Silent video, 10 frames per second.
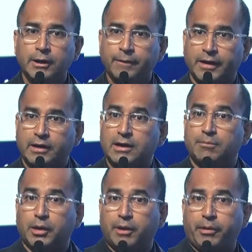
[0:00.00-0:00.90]
They did
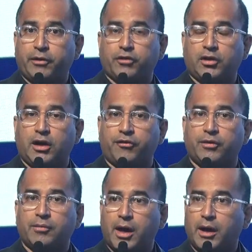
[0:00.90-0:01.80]
blood pressure cuff and
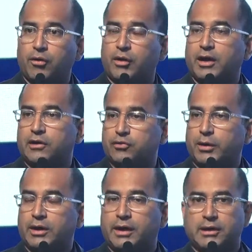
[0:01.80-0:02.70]
monitoring as
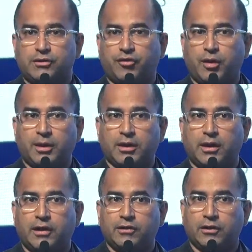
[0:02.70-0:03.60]
well as
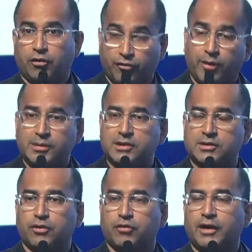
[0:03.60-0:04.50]
pharmacologic or pharmacist
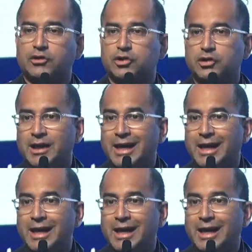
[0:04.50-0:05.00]
interventions